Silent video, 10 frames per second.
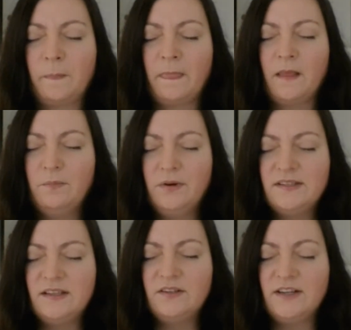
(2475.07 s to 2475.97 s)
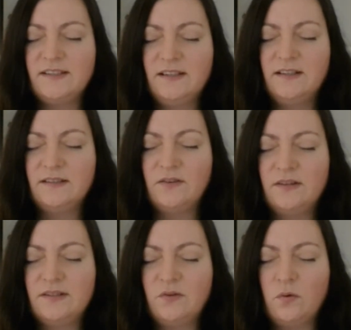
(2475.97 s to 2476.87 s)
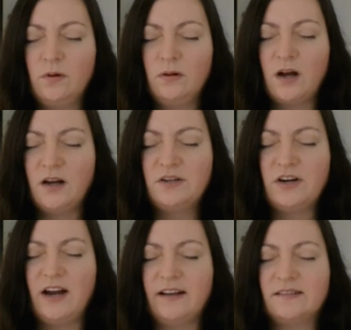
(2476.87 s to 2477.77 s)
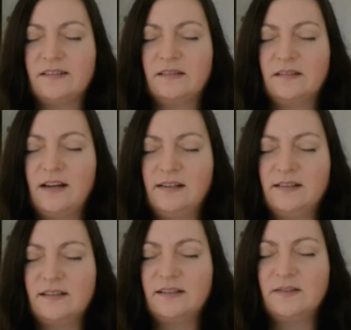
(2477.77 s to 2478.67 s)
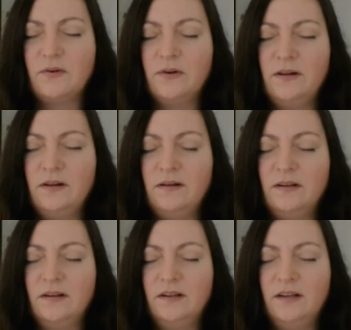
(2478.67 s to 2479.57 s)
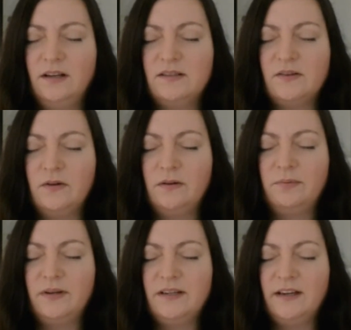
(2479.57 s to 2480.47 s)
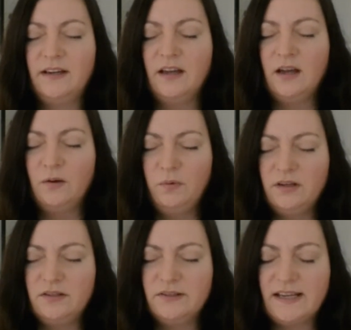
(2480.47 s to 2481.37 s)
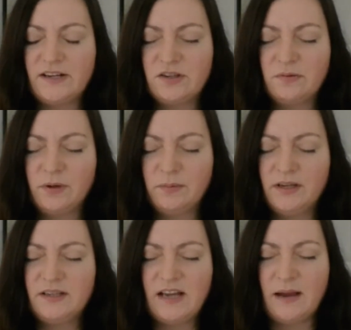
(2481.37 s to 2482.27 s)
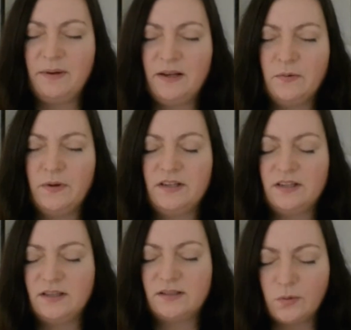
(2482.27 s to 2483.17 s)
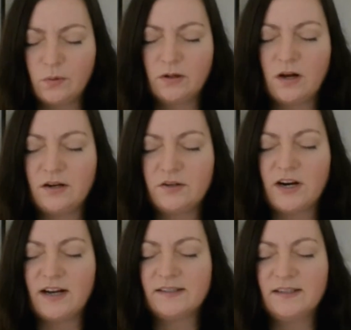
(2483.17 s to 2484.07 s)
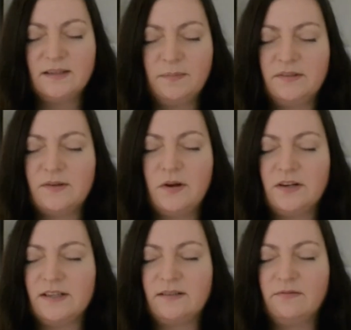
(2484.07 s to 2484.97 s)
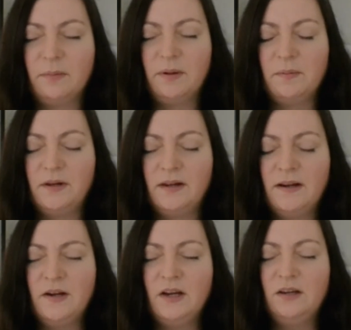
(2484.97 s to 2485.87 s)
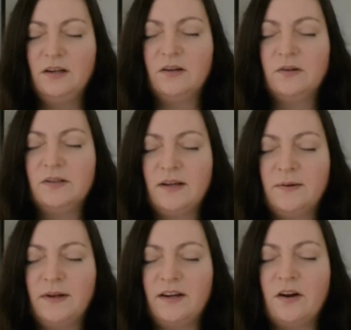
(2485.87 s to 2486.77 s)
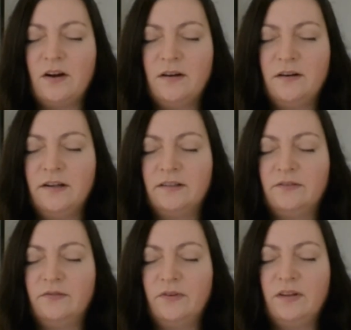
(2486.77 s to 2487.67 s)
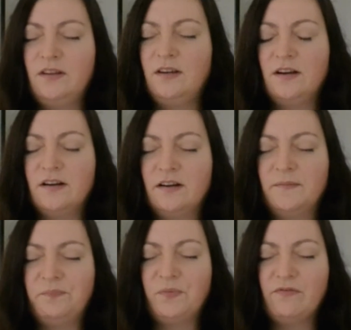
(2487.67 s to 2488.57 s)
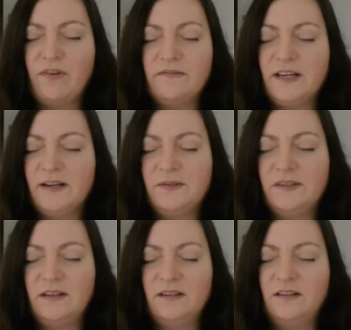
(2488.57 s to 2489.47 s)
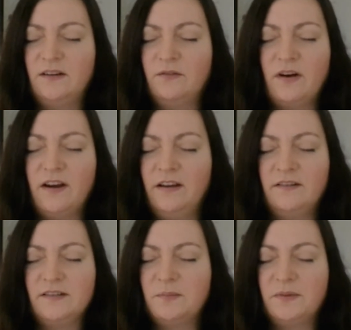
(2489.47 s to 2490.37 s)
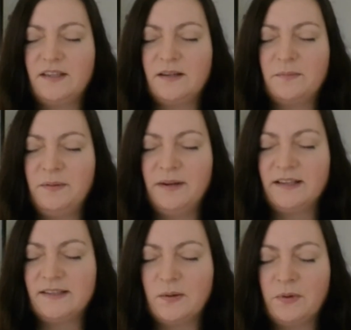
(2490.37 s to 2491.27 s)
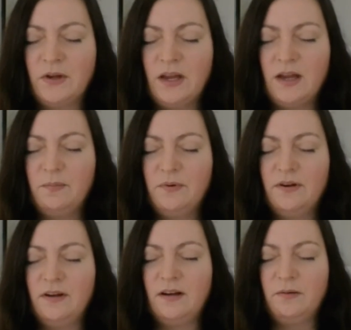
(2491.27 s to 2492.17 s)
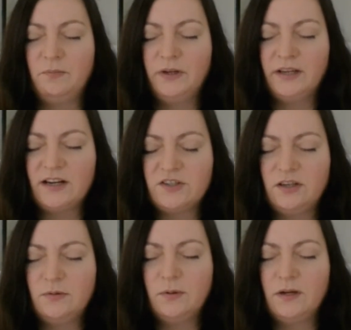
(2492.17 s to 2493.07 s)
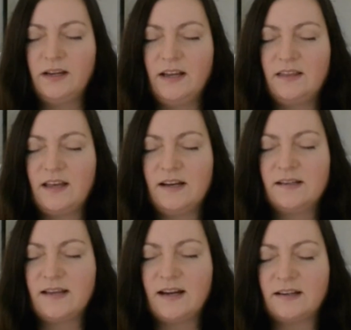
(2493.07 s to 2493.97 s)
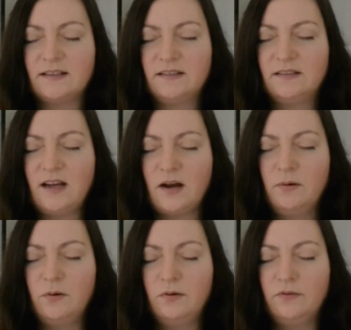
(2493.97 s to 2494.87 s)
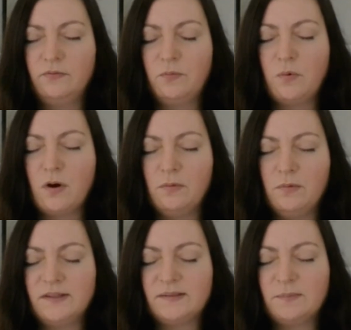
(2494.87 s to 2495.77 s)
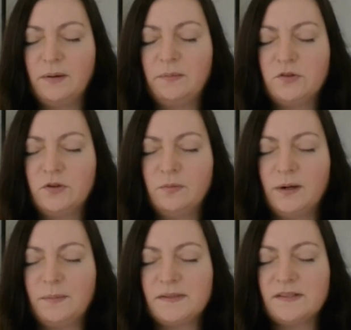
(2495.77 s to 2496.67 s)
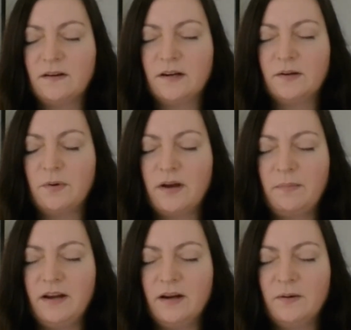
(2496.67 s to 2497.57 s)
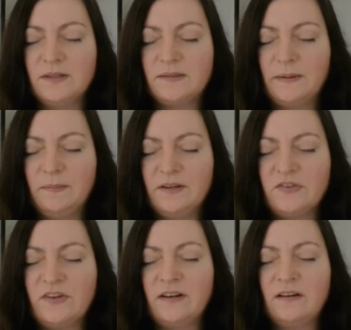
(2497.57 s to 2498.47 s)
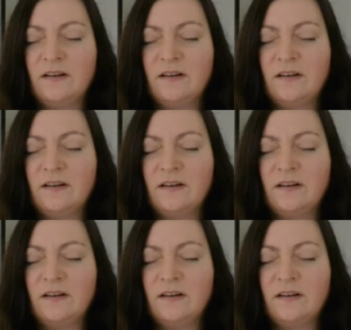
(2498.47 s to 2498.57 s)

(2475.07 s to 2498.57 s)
But it's interesting. It's all soul contracts, Alex. It's all like we could do a session where we in depthly go into the soul contracts. This would be so interesting for people. You could go down, okay, you're on Earth in the year 5000 in Orion or something. I'm only making this up, but we could actually do it and get the exact download of what's my true purpose on Earth, why I'm here, what's my mission,